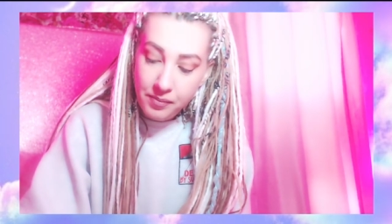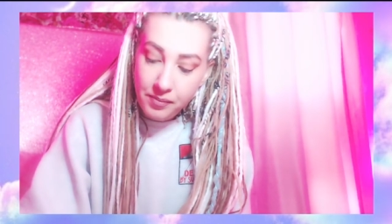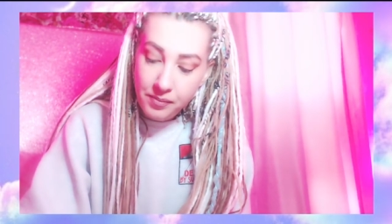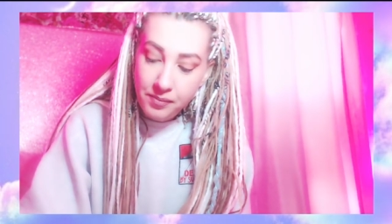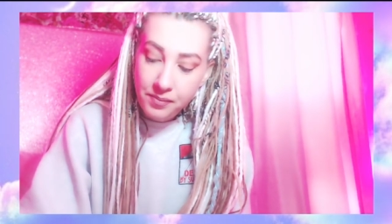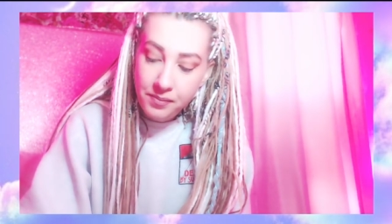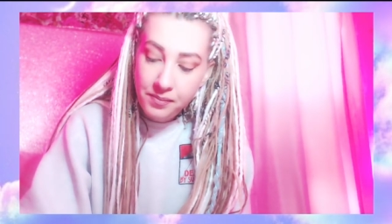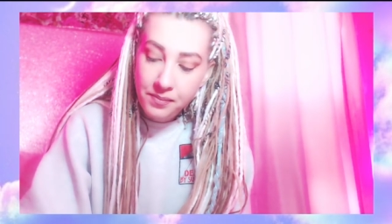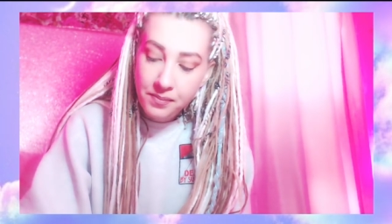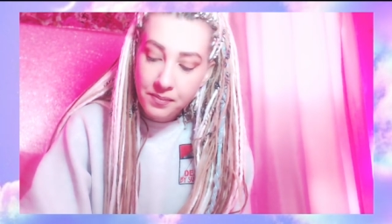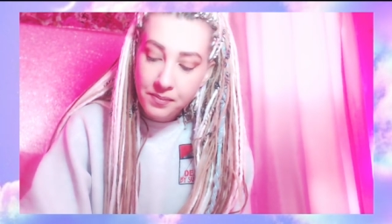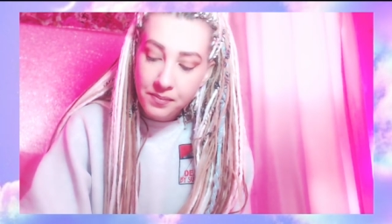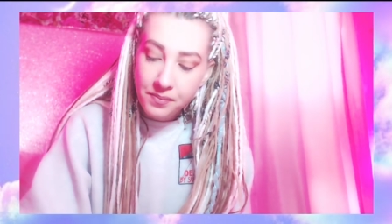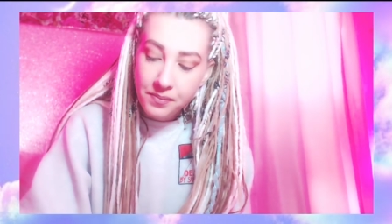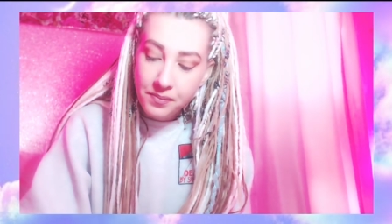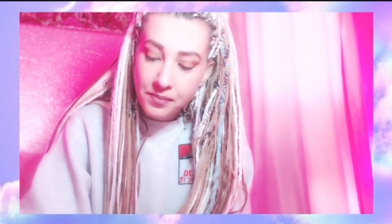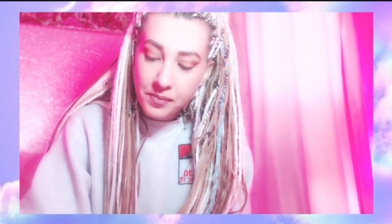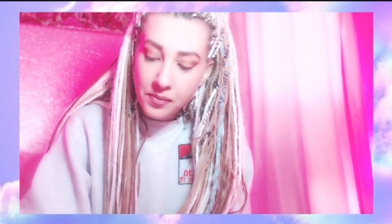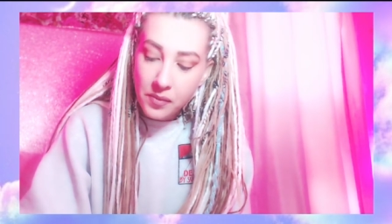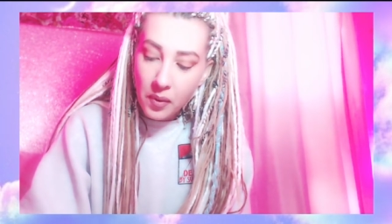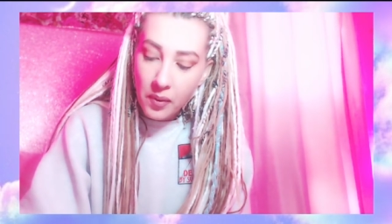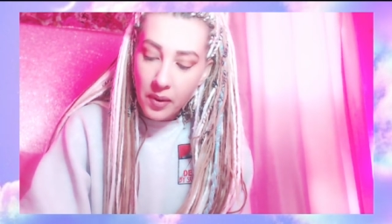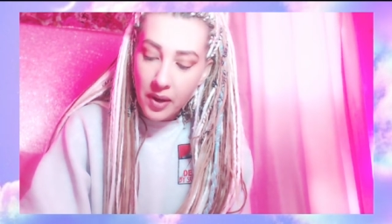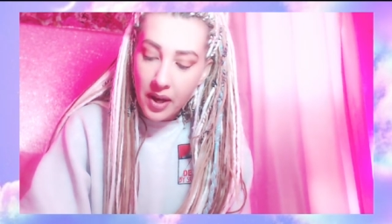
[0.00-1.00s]

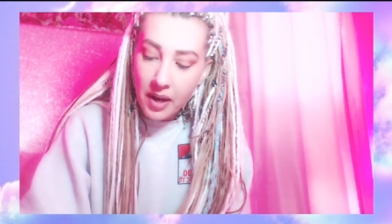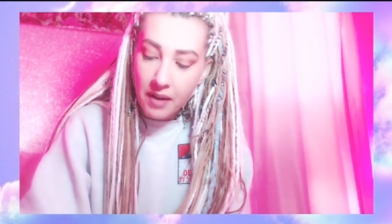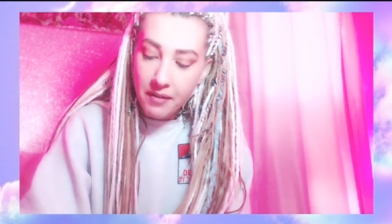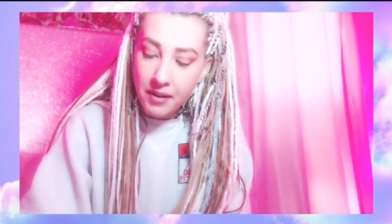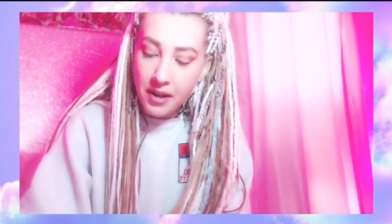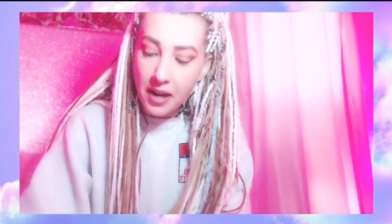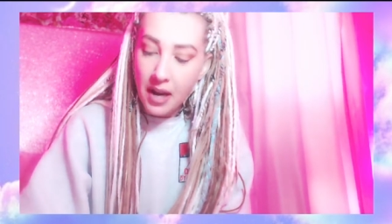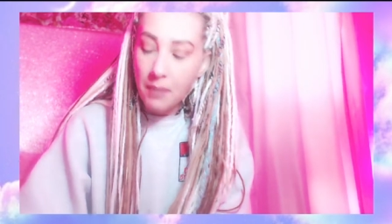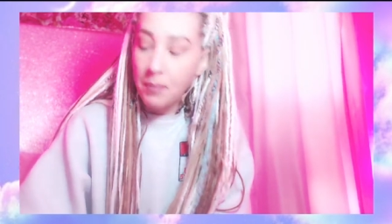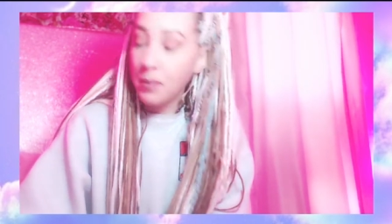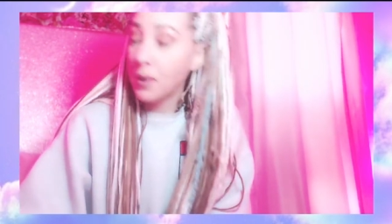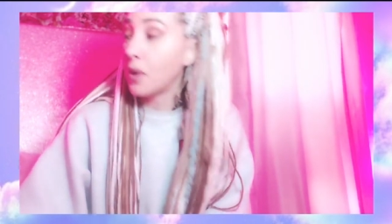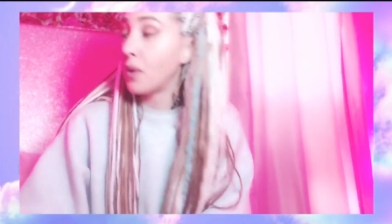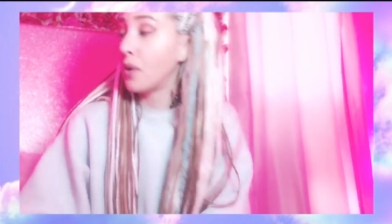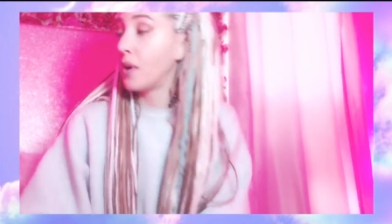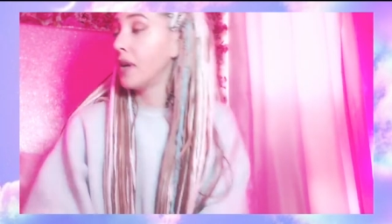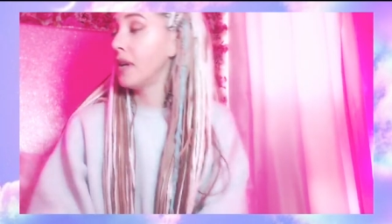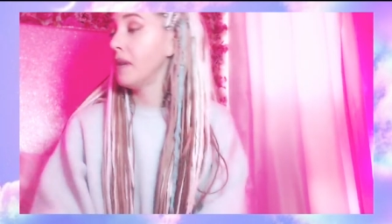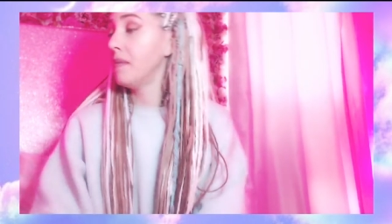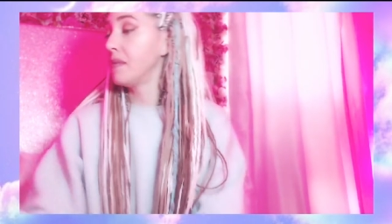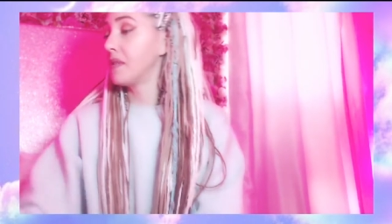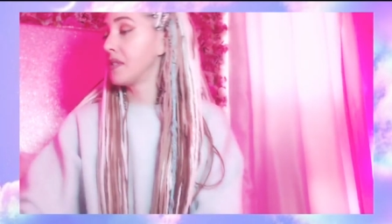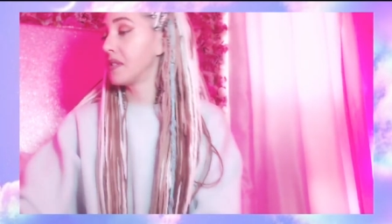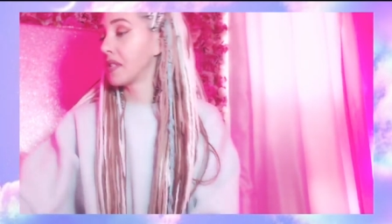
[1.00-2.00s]
we have
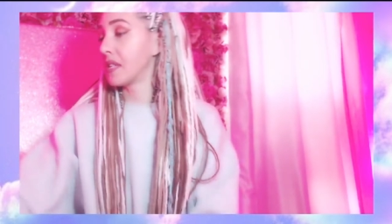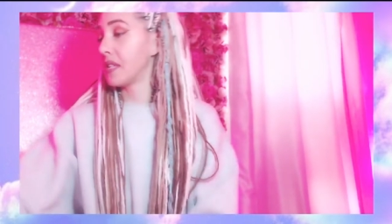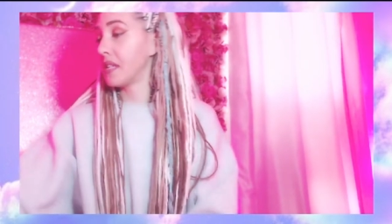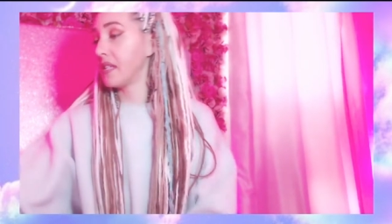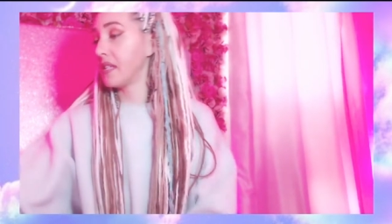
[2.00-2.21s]
Capricorn. Just